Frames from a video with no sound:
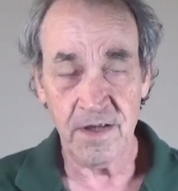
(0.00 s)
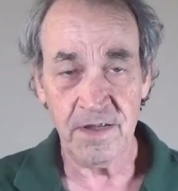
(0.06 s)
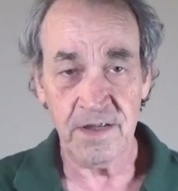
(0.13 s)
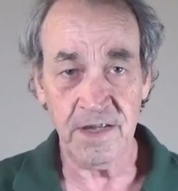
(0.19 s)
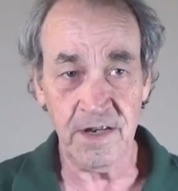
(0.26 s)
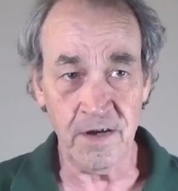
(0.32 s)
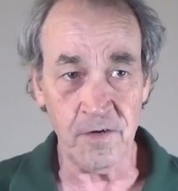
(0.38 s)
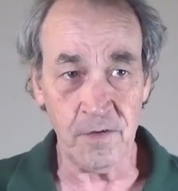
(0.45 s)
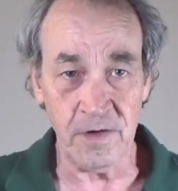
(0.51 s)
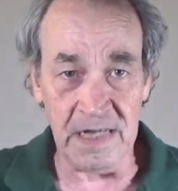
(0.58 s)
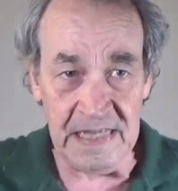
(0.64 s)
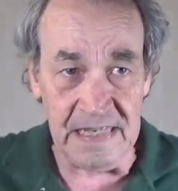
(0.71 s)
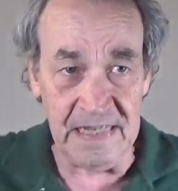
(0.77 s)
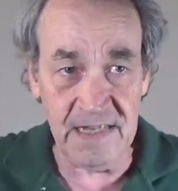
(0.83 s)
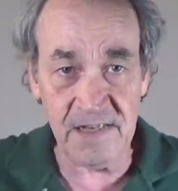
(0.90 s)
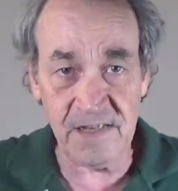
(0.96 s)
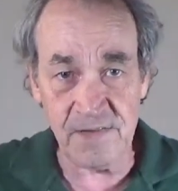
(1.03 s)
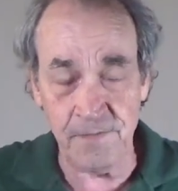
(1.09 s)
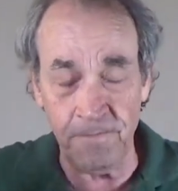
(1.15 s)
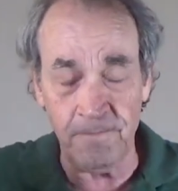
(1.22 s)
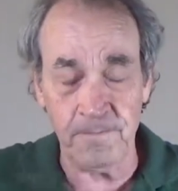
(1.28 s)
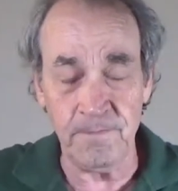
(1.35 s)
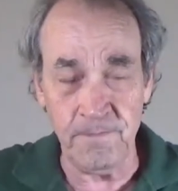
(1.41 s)
you know, in
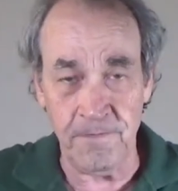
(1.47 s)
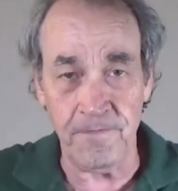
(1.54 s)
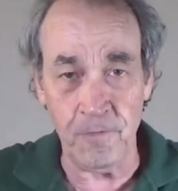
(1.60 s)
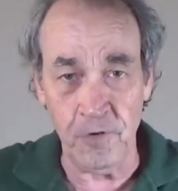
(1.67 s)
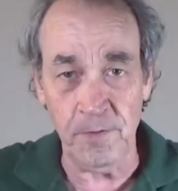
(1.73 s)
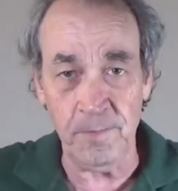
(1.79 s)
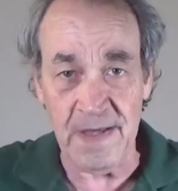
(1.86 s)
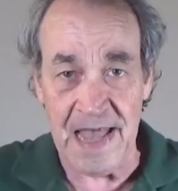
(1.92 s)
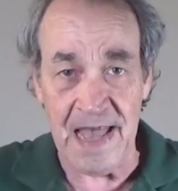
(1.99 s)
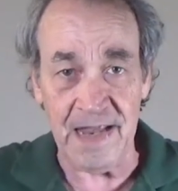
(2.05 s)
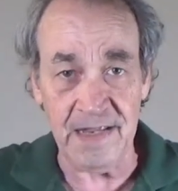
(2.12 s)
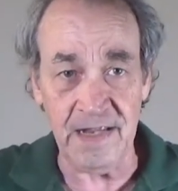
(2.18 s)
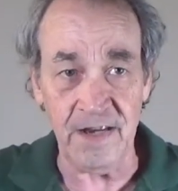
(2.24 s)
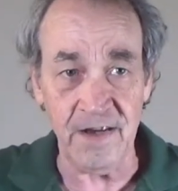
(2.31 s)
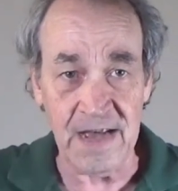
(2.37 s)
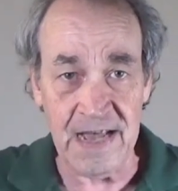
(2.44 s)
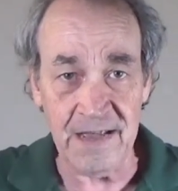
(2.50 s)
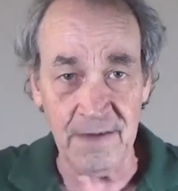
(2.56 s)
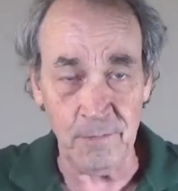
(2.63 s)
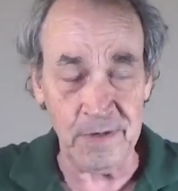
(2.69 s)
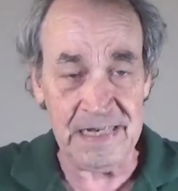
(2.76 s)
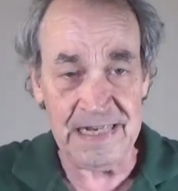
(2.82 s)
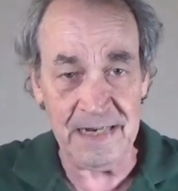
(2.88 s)
this format. You know,
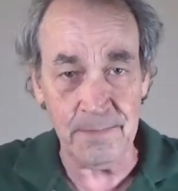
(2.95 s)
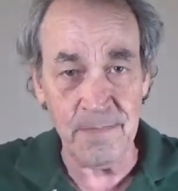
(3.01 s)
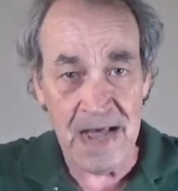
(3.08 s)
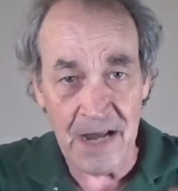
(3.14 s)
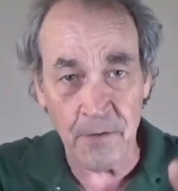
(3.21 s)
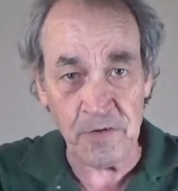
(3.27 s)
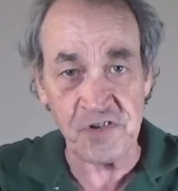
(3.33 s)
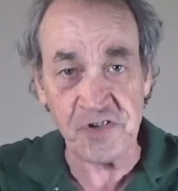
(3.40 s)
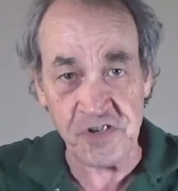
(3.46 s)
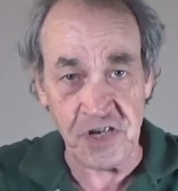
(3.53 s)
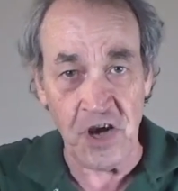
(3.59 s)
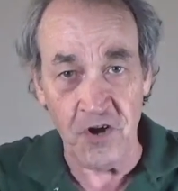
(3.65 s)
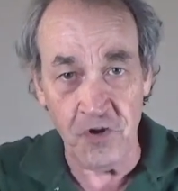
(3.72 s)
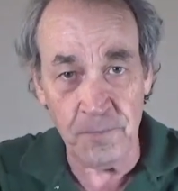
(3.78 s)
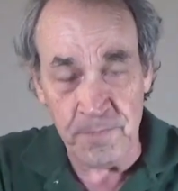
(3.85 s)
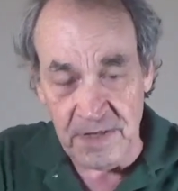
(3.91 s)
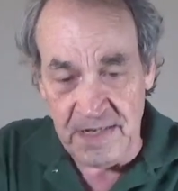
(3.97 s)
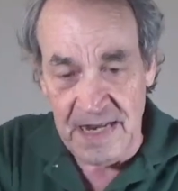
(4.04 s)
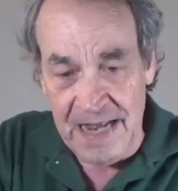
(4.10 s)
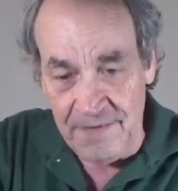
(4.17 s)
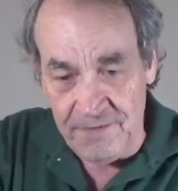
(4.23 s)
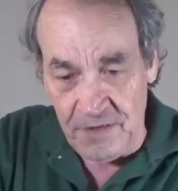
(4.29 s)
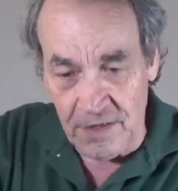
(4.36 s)
we need a microscope, and you'd
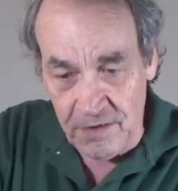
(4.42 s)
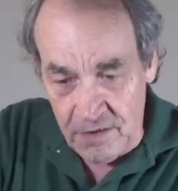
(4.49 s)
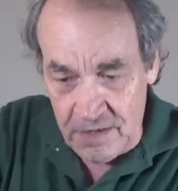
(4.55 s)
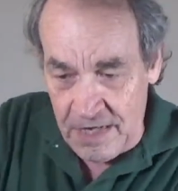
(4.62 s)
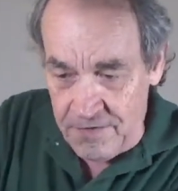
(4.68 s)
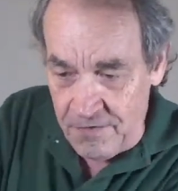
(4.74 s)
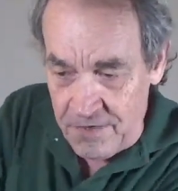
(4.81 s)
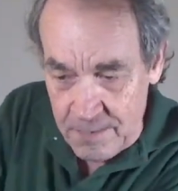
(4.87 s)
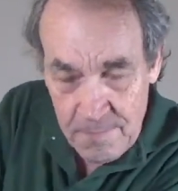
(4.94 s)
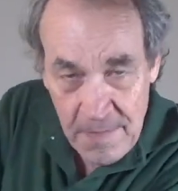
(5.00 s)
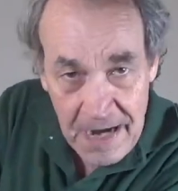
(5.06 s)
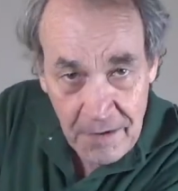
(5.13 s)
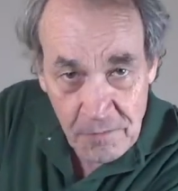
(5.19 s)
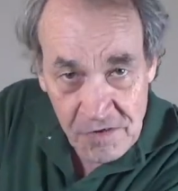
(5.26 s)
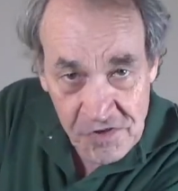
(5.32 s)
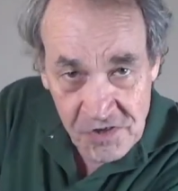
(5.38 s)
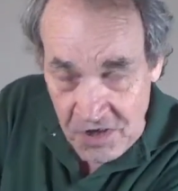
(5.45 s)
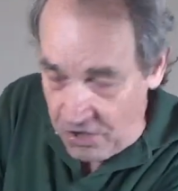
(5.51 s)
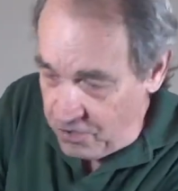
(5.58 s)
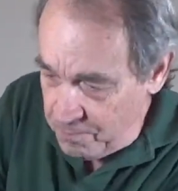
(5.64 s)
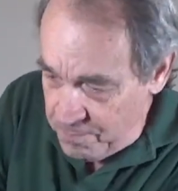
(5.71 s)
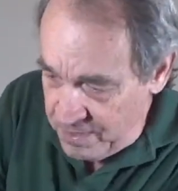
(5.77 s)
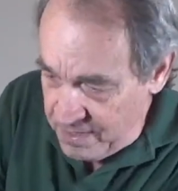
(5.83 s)
have to look under the
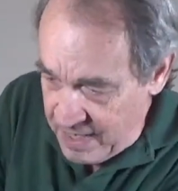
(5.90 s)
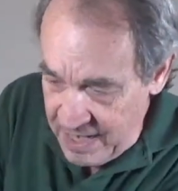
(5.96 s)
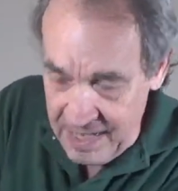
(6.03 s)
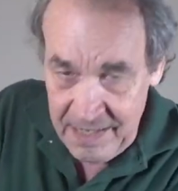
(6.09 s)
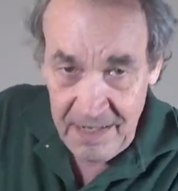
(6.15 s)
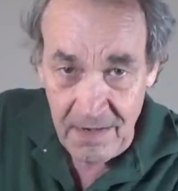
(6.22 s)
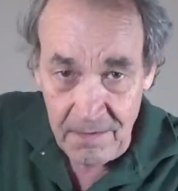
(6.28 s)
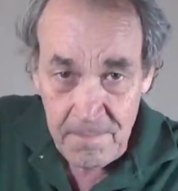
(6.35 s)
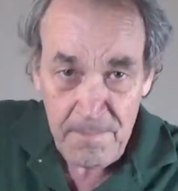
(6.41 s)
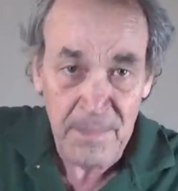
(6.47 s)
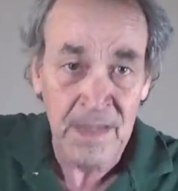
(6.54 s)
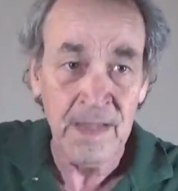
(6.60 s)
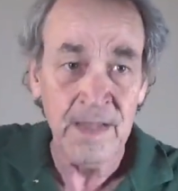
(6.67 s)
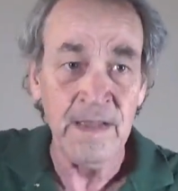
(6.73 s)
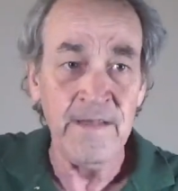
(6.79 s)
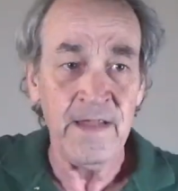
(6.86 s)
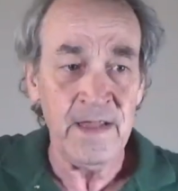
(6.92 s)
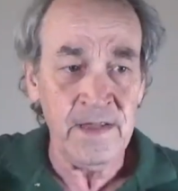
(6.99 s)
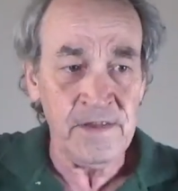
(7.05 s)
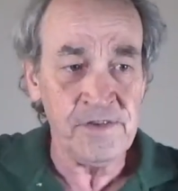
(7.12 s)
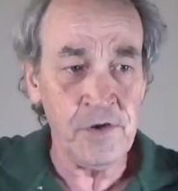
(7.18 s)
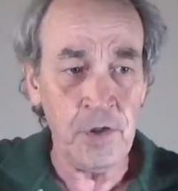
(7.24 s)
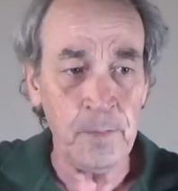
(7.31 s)
microscope, and you know.
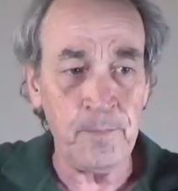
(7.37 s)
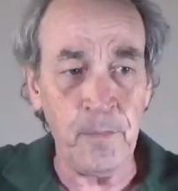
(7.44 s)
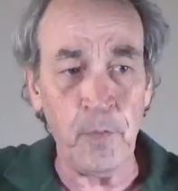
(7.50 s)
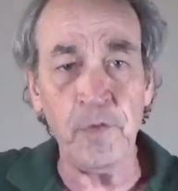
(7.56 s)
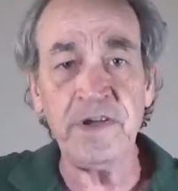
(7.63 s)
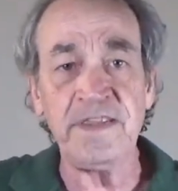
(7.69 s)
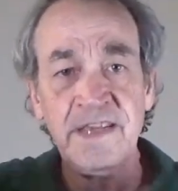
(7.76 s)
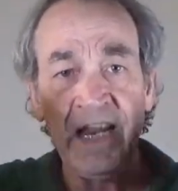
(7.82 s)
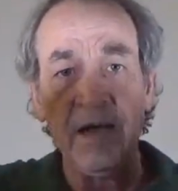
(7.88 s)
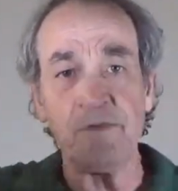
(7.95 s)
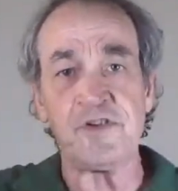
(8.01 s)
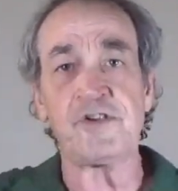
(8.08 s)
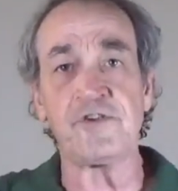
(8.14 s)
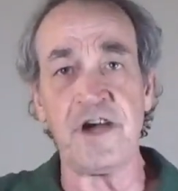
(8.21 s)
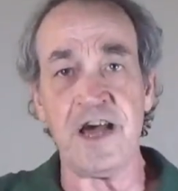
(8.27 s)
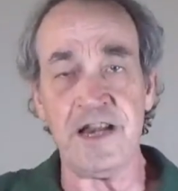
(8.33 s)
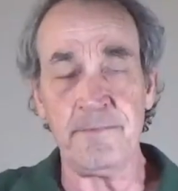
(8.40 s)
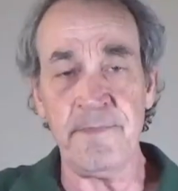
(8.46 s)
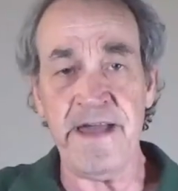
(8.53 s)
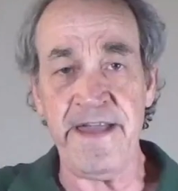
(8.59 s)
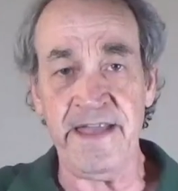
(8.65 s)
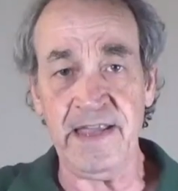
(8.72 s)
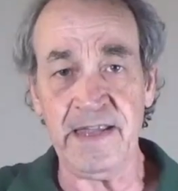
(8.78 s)
So the point that I was trying to
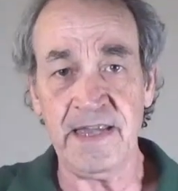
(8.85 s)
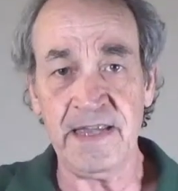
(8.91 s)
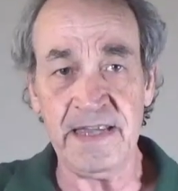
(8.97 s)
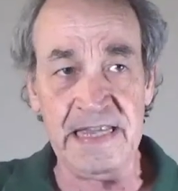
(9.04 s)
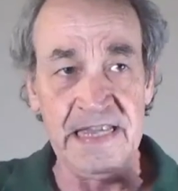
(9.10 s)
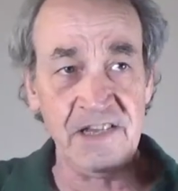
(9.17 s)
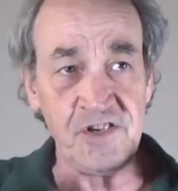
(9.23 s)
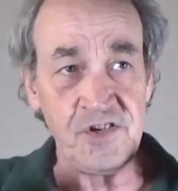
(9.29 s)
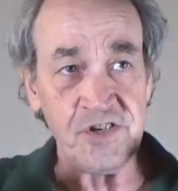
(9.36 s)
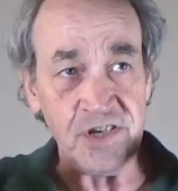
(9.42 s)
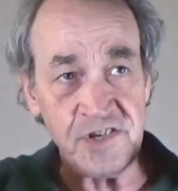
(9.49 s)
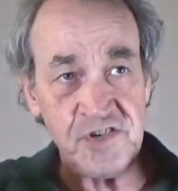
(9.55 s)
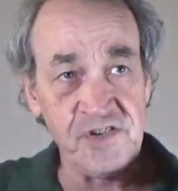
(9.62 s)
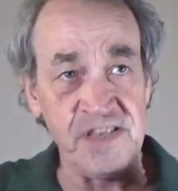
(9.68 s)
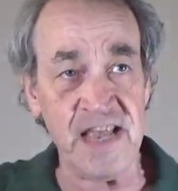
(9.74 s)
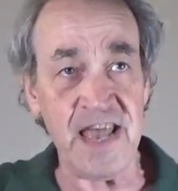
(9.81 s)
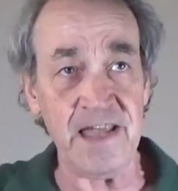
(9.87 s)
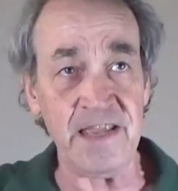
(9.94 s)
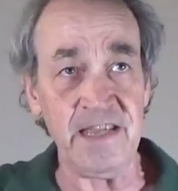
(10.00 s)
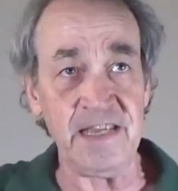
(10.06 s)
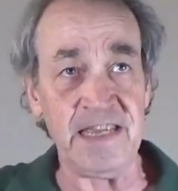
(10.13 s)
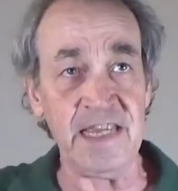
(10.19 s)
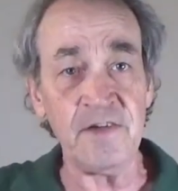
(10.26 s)
make is just
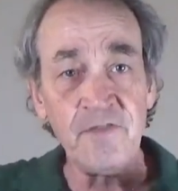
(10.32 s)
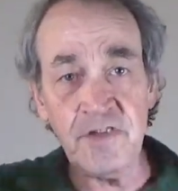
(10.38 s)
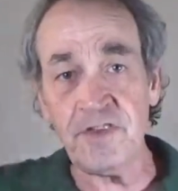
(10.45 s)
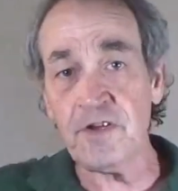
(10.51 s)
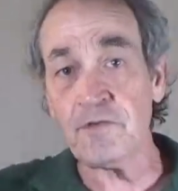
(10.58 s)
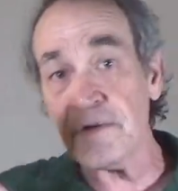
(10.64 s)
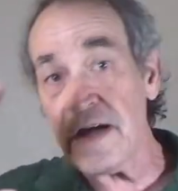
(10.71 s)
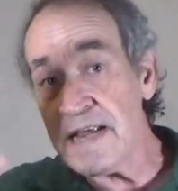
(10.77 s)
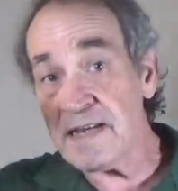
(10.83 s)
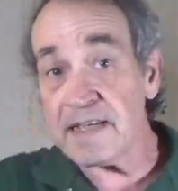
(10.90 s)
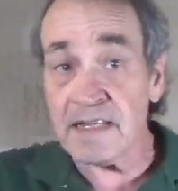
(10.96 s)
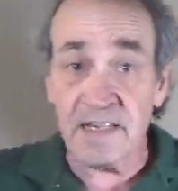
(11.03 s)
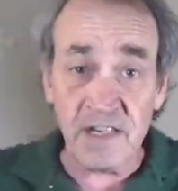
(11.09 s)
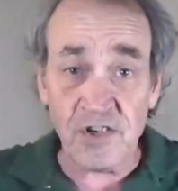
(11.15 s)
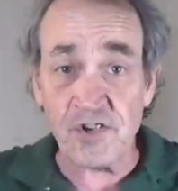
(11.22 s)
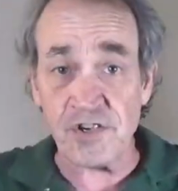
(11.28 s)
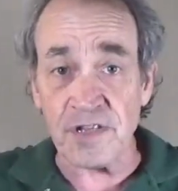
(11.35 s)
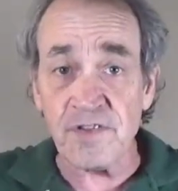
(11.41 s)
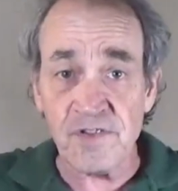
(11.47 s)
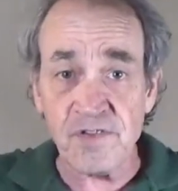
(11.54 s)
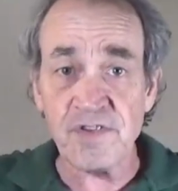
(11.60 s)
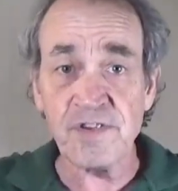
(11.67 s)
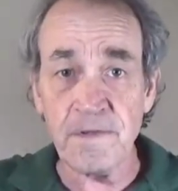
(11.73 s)
that given the right
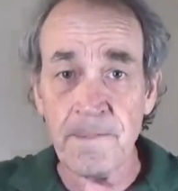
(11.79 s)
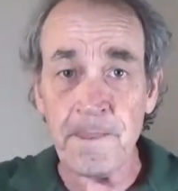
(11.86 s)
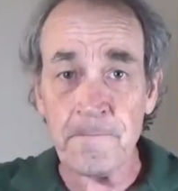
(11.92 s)
conditions,